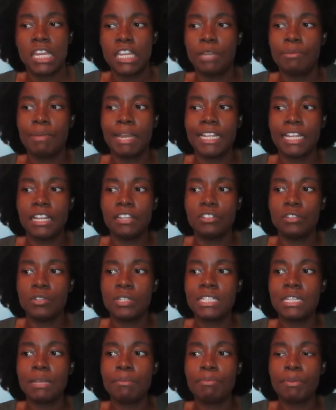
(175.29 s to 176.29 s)
you might not
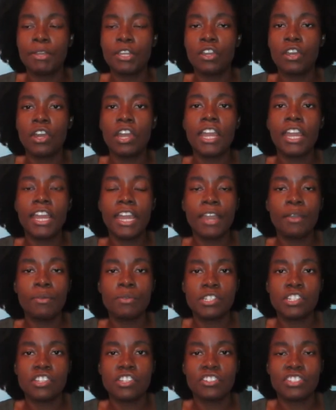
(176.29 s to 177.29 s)
notice it, but your hair
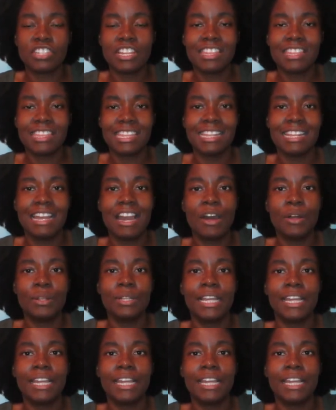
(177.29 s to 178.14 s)
will start to thin out.